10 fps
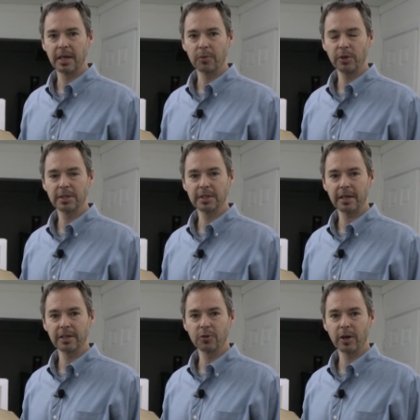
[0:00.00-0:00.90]
and we
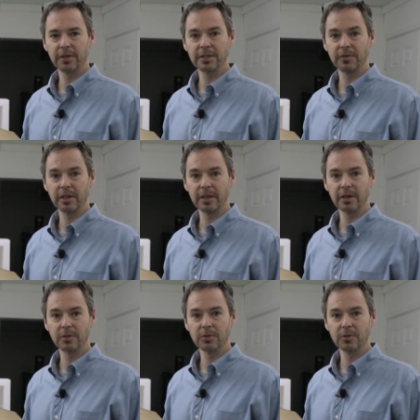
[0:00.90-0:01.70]
decided to create this video